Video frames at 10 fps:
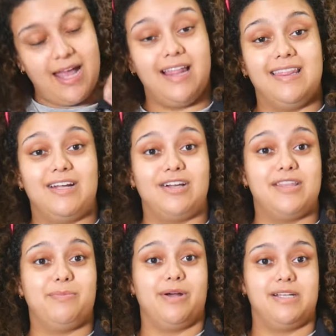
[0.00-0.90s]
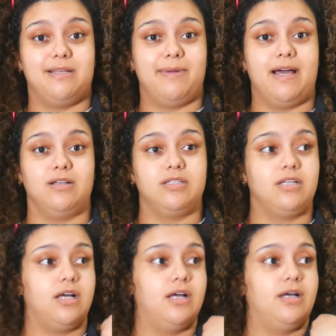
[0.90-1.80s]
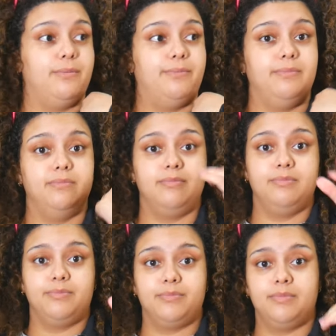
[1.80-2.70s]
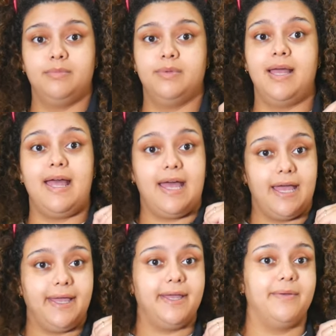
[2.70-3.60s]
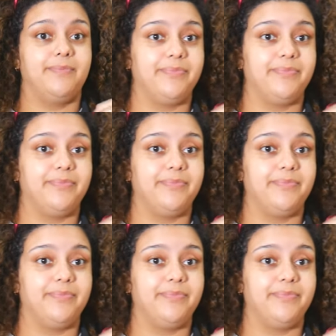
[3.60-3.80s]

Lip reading: Literally, the party's at my house. Hey.